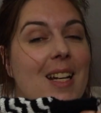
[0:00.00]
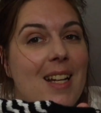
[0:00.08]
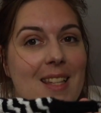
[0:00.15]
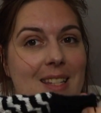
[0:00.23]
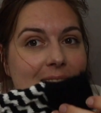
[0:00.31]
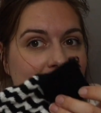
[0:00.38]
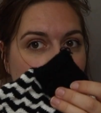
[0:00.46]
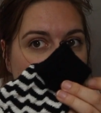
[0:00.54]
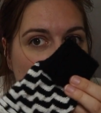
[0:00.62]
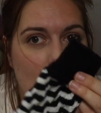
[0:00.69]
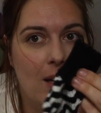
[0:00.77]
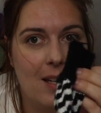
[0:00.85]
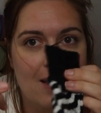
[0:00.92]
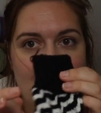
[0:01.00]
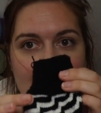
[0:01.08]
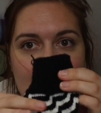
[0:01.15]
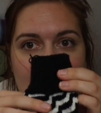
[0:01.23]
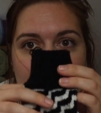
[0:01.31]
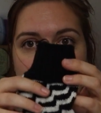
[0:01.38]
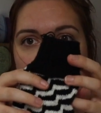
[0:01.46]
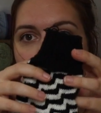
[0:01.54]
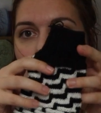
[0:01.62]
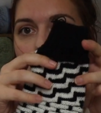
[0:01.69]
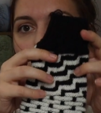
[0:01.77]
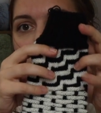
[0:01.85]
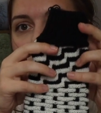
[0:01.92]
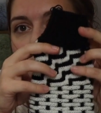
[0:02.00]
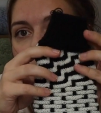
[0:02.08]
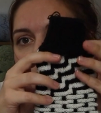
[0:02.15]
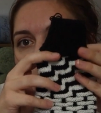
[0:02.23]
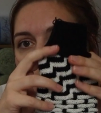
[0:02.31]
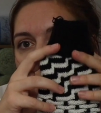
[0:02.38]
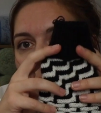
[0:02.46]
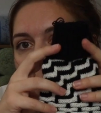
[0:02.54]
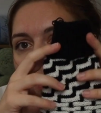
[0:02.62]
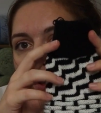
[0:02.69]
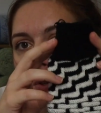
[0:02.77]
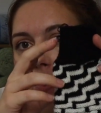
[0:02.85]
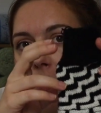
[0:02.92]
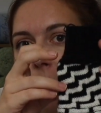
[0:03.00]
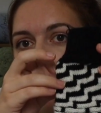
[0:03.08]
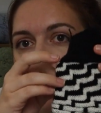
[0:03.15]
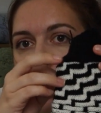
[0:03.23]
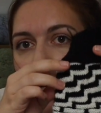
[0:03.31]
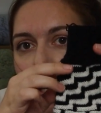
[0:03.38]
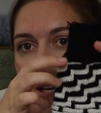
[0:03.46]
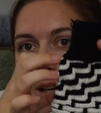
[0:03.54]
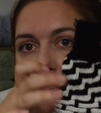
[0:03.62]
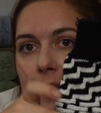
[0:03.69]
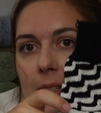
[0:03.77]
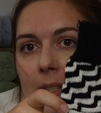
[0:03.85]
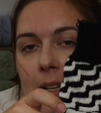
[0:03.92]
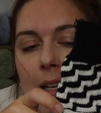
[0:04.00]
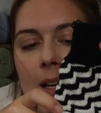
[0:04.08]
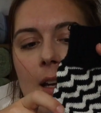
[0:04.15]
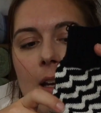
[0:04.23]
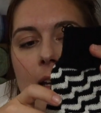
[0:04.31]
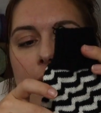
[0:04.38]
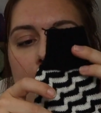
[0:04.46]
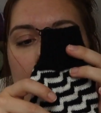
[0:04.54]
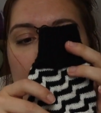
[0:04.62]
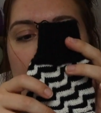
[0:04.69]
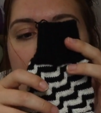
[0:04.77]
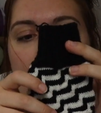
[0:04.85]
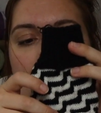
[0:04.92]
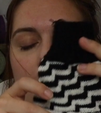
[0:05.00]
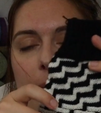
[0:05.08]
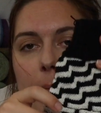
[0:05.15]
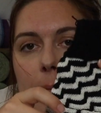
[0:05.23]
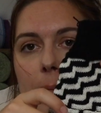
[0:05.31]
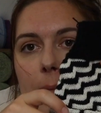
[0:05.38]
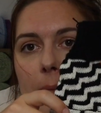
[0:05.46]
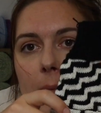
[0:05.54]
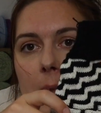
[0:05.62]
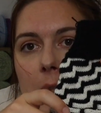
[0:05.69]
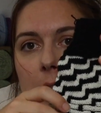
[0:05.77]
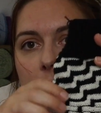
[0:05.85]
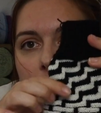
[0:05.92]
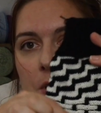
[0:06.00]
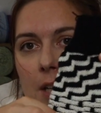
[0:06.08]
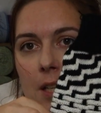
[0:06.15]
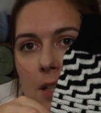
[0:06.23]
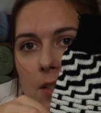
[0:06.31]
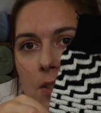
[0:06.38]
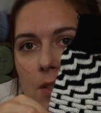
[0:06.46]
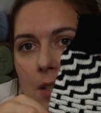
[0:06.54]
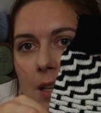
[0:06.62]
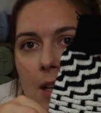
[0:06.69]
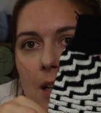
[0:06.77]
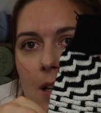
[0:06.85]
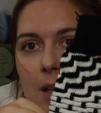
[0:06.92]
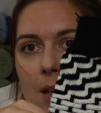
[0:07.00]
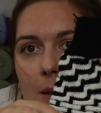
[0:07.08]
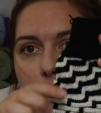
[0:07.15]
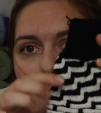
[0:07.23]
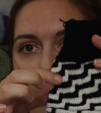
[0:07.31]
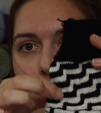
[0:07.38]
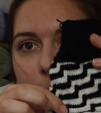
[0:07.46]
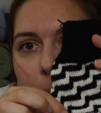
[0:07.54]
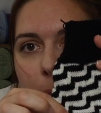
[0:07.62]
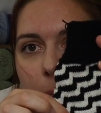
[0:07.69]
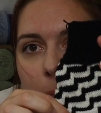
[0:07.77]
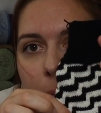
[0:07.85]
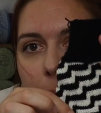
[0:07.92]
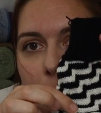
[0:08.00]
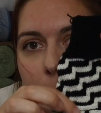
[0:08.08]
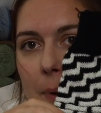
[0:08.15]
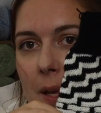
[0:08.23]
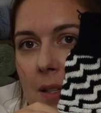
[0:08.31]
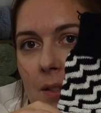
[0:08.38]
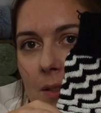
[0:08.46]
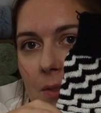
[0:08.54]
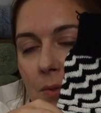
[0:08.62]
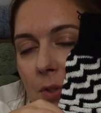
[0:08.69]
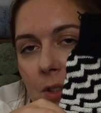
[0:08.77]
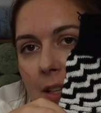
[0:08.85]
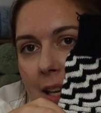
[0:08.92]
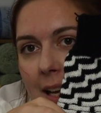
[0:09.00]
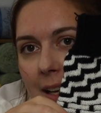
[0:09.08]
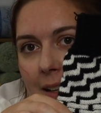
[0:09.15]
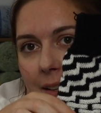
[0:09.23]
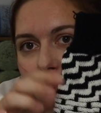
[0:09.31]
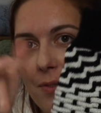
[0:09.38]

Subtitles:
it's Stephen West. So once clue 2 hits, you change the pattern for the leg.